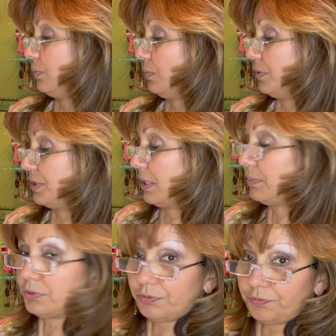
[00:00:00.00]
was able
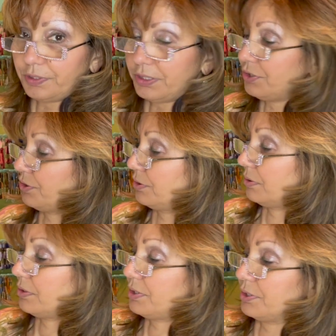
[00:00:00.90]
to finish
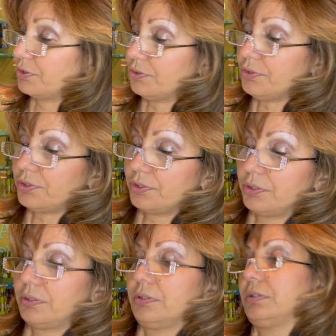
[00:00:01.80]
the scissors.
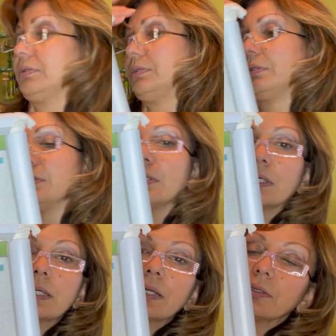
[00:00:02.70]

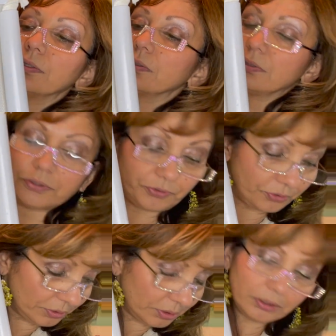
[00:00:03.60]
Can get a little
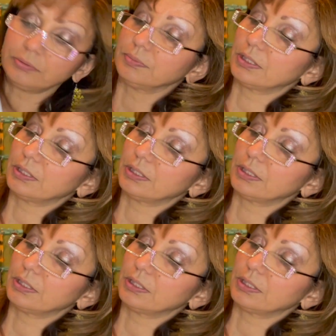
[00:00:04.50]
closer. I'm not